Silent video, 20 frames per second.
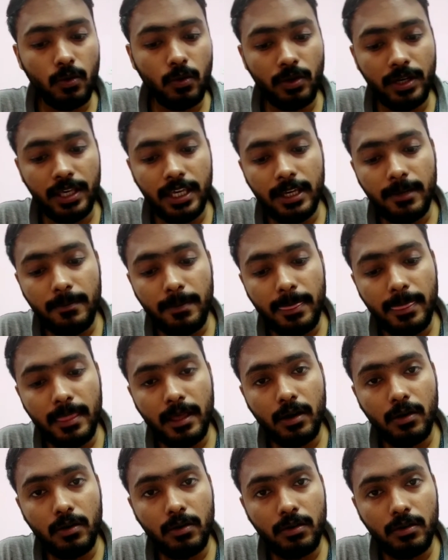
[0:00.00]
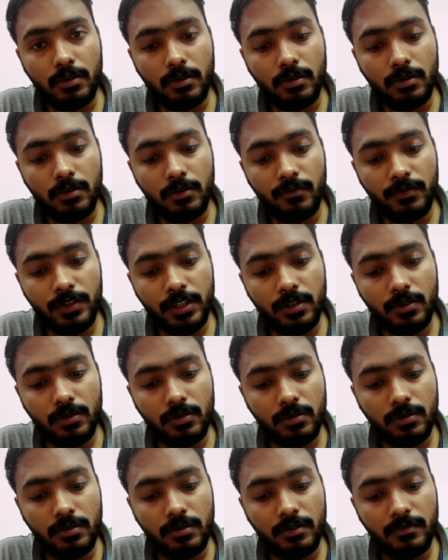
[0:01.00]
okay, now we
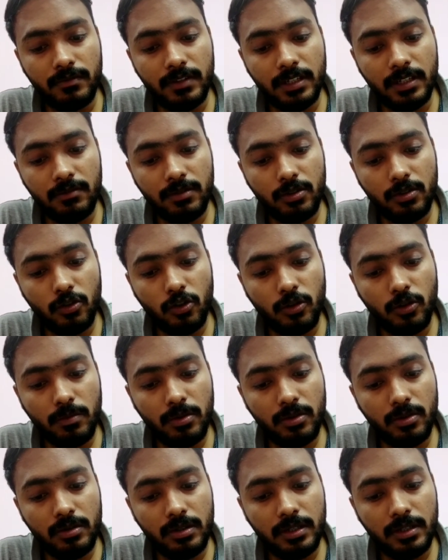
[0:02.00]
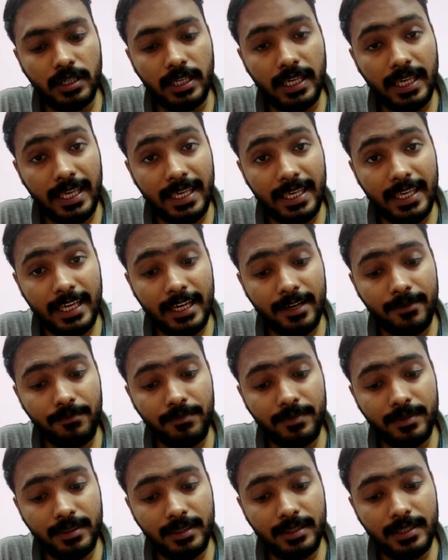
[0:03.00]
know whenever we talk about a
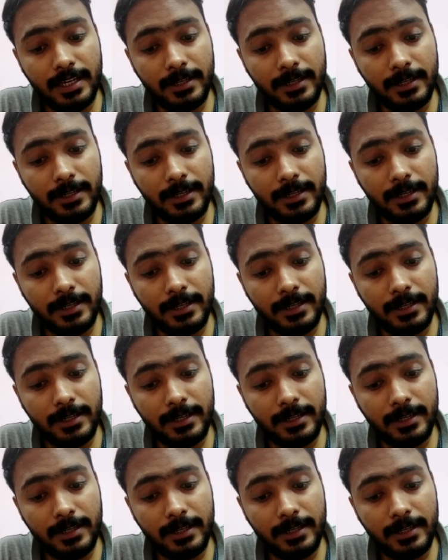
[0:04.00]
cap,